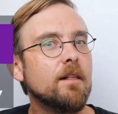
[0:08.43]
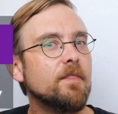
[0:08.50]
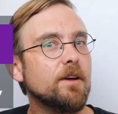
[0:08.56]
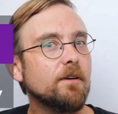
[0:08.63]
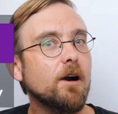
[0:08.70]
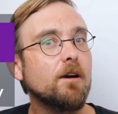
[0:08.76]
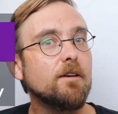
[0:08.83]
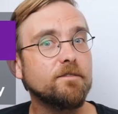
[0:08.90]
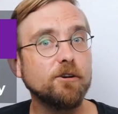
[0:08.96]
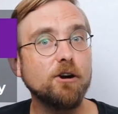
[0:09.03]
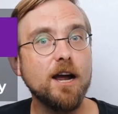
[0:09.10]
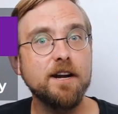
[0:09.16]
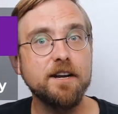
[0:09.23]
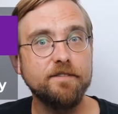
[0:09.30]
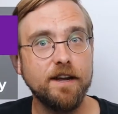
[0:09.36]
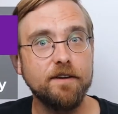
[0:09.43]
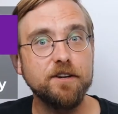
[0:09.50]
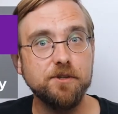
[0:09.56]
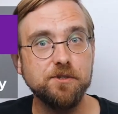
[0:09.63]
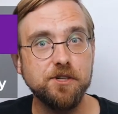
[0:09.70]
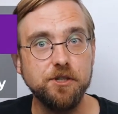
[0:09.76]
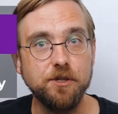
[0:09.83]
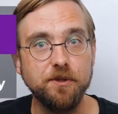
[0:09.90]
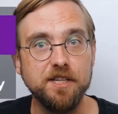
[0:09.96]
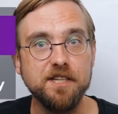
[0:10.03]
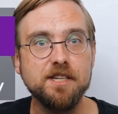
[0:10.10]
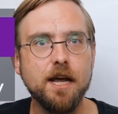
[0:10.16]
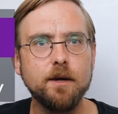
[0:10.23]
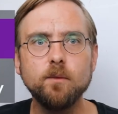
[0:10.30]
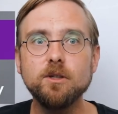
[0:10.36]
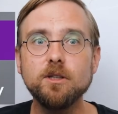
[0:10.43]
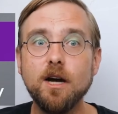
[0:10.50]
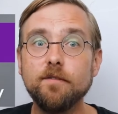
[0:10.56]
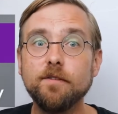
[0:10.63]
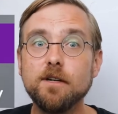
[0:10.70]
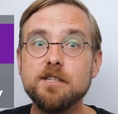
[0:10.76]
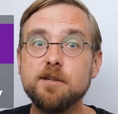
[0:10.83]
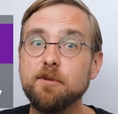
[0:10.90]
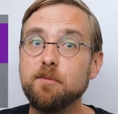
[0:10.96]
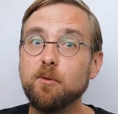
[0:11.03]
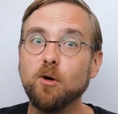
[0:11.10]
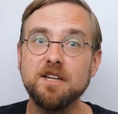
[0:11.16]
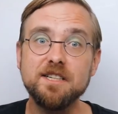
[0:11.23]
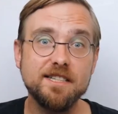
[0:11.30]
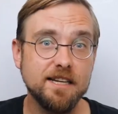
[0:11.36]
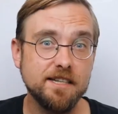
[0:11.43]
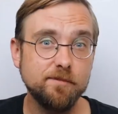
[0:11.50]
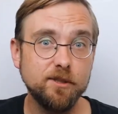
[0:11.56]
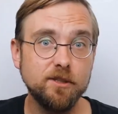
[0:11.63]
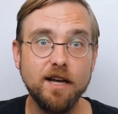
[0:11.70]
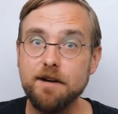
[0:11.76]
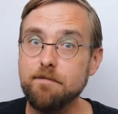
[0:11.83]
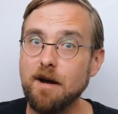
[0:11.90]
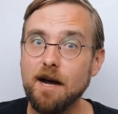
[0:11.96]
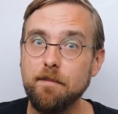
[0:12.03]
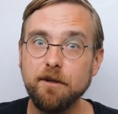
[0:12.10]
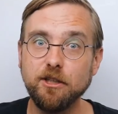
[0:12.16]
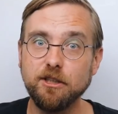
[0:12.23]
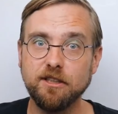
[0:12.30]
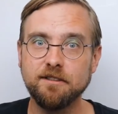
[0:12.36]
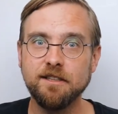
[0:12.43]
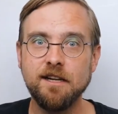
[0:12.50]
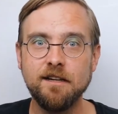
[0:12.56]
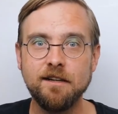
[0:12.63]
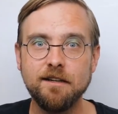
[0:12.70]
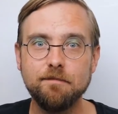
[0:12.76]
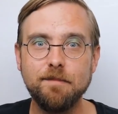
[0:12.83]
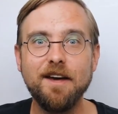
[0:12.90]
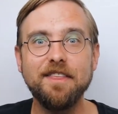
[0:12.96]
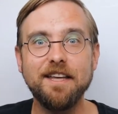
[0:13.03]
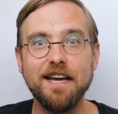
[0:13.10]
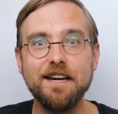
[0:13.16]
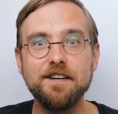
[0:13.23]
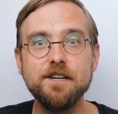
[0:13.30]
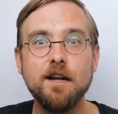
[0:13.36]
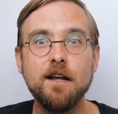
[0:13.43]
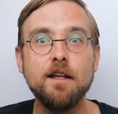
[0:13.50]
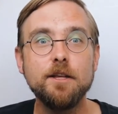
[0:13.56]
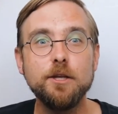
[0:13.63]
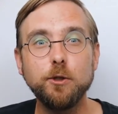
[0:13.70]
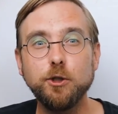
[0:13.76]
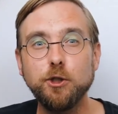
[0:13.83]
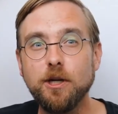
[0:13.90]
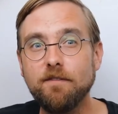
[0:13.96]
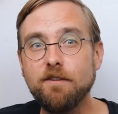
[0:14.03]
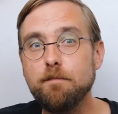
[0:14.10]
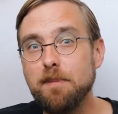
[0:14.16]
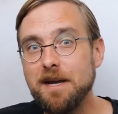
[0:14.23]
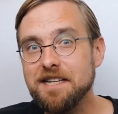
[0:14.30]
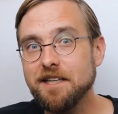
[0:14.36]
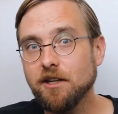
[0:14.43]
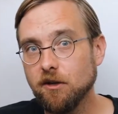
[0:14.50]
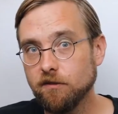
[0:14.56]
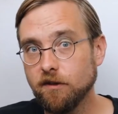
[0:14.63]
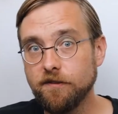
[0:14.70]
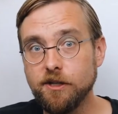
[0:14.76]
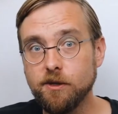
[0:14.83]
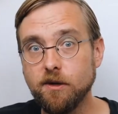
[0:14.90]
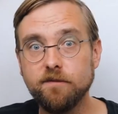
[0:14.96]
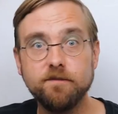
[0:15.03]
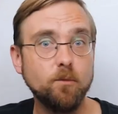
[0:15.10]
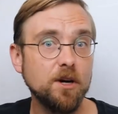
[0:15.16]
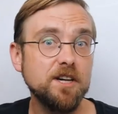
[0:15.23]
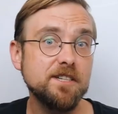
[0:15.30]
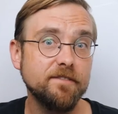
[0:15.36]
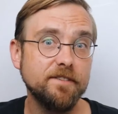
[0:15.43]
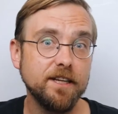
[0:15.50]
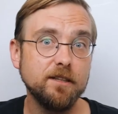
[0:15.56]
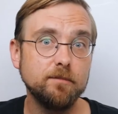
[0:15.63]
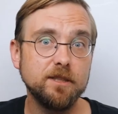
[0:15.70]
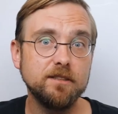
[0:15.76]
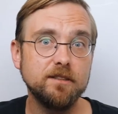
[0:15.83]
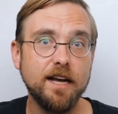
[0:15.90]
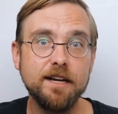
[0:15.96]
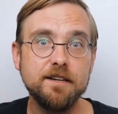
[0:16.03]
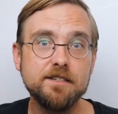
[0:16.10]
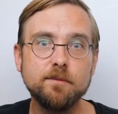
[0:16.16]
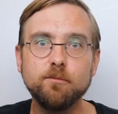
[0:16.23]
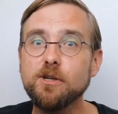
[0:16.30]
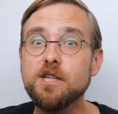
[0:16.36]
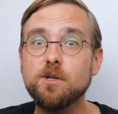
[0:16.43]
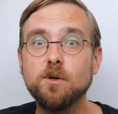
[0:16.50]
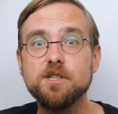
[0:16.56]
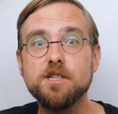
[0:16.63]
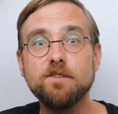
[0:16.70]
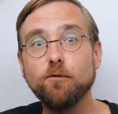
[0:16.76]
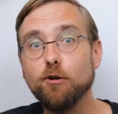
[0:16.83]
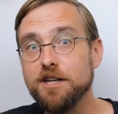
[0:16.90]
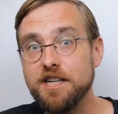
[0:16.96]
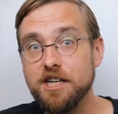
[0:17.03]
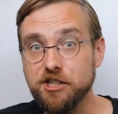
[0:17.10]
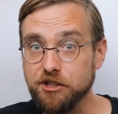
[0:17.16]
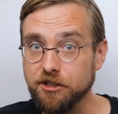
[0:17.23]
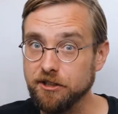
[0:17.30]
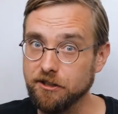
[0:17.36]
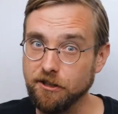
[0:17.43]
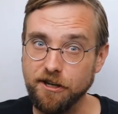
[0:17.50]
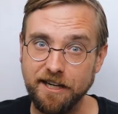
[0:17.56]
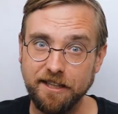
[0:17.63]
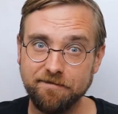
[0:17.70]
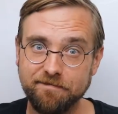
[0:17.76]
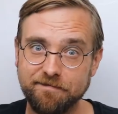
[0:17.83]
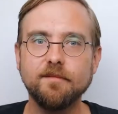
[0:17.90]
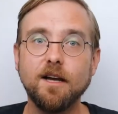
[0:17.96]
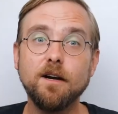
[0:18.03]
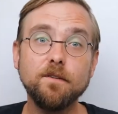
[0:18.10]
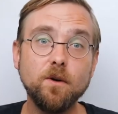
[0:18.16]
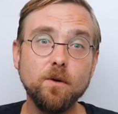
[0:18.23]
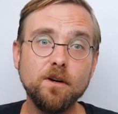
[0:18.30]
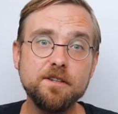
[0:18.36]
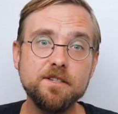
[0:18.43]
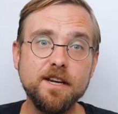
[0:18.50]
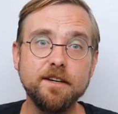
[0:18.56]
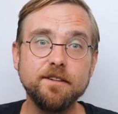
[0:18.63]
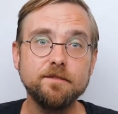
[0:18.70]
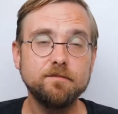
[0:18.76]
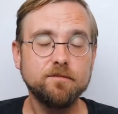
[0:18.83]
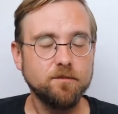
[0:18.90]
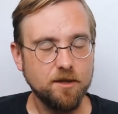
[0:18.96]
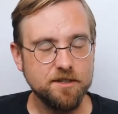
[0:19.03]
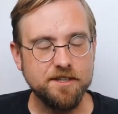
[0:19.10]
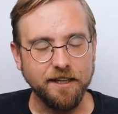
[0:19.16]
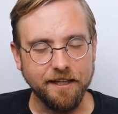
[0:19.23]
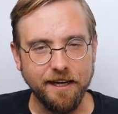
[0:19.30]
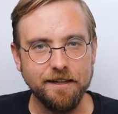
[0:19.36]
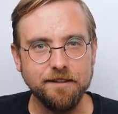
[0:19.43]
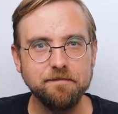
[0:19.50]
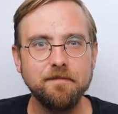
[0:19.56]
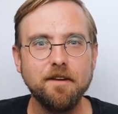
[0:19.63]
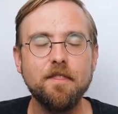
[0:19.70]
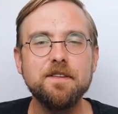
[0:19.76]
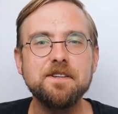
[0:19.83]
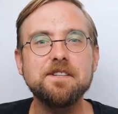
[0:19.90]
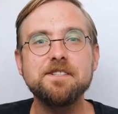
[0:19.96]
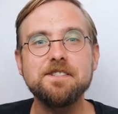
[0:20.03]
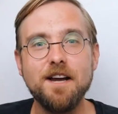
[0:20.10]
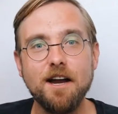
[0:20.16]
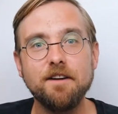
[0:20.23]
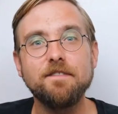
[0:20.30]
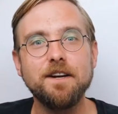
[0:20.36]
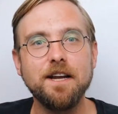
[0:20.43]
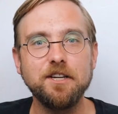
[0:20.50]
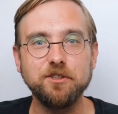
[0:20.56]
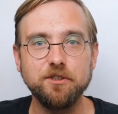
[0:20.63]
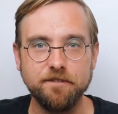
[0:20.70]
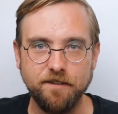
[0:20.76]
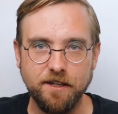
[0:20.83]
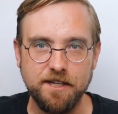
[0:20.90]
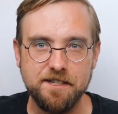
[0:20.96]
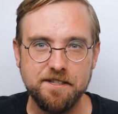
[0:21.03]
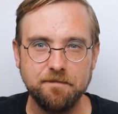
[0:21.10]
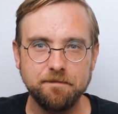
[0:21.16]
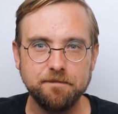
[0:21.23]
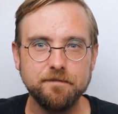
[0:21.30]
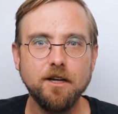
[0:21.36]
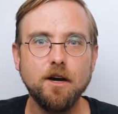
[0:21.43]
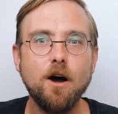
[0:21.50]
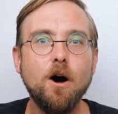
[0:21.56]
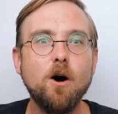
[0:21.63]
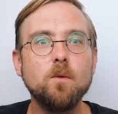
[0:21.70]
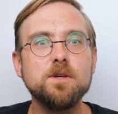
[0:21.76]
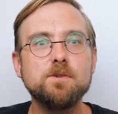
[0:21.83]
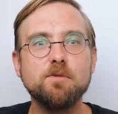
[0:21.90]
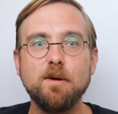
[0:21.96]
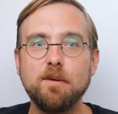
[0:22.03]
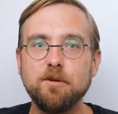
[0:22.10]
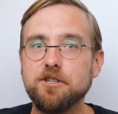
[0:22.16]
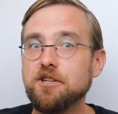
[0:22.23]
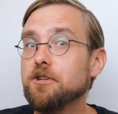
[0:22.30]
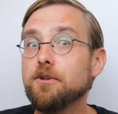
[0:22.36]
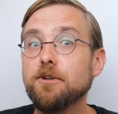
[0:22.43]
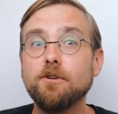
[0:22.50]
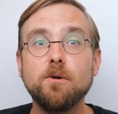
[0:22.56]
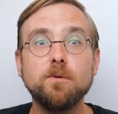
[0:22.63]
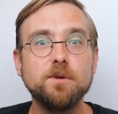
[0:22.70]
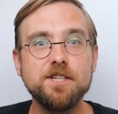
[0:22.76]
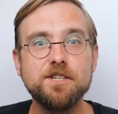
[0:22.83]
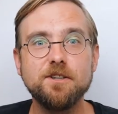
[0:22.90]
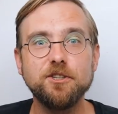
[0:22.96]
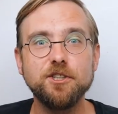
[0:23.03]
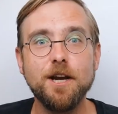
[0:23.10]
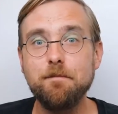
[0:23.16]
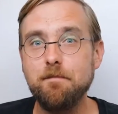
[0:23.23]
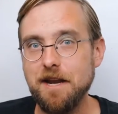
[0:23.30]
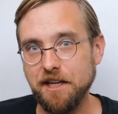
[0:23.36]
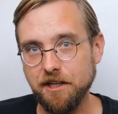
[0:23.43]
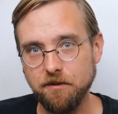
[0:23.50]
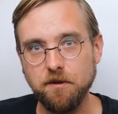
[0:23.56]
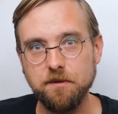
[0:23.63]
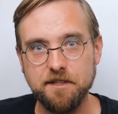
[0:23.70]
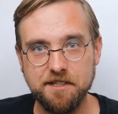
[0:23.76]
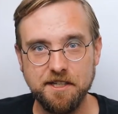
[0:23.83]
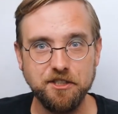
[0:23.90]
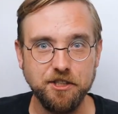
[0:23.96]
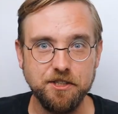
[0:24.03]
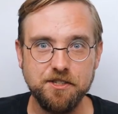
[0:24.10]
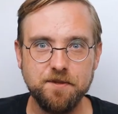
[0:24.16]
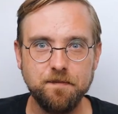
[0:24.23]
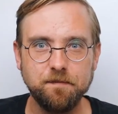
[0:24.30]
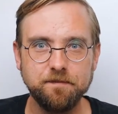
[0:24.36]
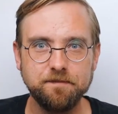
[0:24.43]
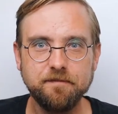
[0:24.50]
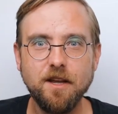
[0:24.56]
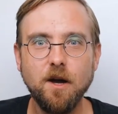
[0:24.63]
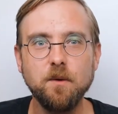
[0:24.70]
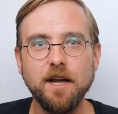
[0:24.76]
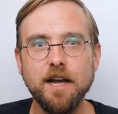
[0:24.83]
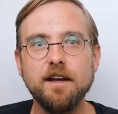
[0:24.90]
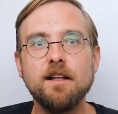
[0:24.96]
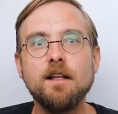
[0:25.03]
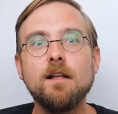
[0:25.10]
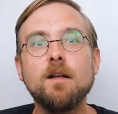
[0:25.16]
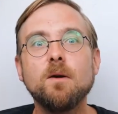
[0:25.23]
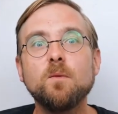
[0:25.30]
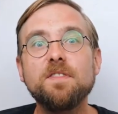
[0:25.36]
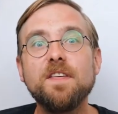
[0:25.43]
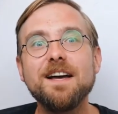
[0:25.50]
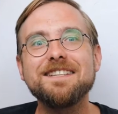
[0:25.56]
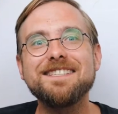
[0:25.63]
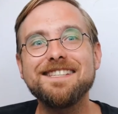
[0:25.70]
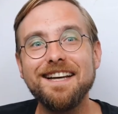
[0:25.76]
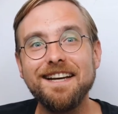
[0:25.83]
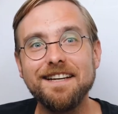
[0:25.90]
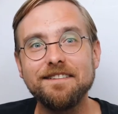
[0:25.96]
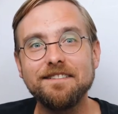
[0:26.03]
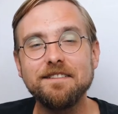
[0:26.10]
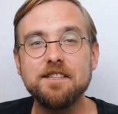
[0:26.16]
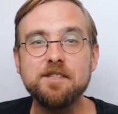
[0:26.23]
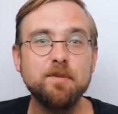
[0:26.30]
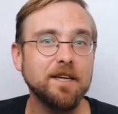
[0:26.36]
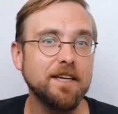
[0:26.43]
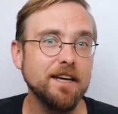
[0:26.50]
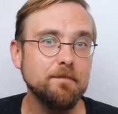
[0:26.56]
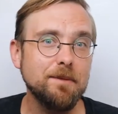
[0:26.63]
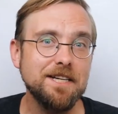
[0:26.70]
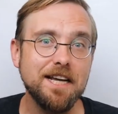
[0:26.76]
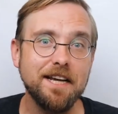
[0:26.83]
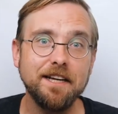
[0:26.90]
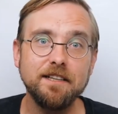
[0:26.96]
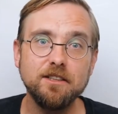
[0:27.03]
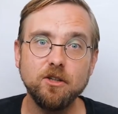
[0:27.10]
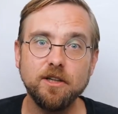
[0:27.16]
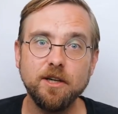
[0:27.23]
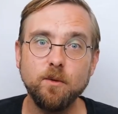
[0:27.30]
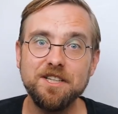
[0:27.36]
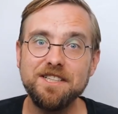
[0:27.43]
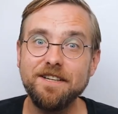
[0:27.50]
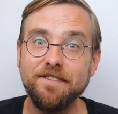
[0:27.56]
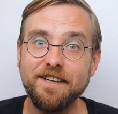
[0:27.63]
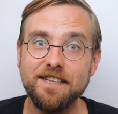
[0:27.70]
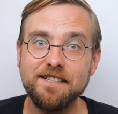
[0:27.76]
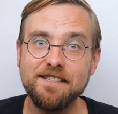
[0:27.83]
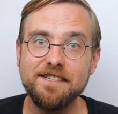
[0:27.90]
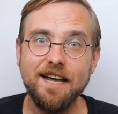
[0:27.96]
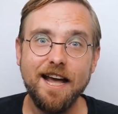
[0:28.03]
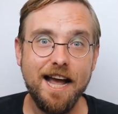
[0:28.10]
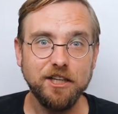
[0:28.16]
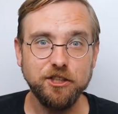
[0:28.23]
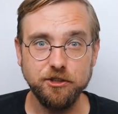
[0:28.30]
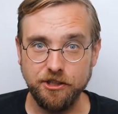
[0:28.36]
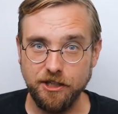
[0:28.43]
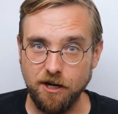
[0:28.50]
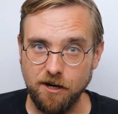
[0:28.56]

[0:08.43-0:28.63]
There are a variety of avenues to do this, and we'll cover some of the more accessible and popular. By the end, you should have a basic overview of what is available and some resources for additional learning. Of course, and once again, this is not financial advice. Always remember to do your own research and make your own decisions. Okay, with that said, let's begin by taking a look at what dividends actually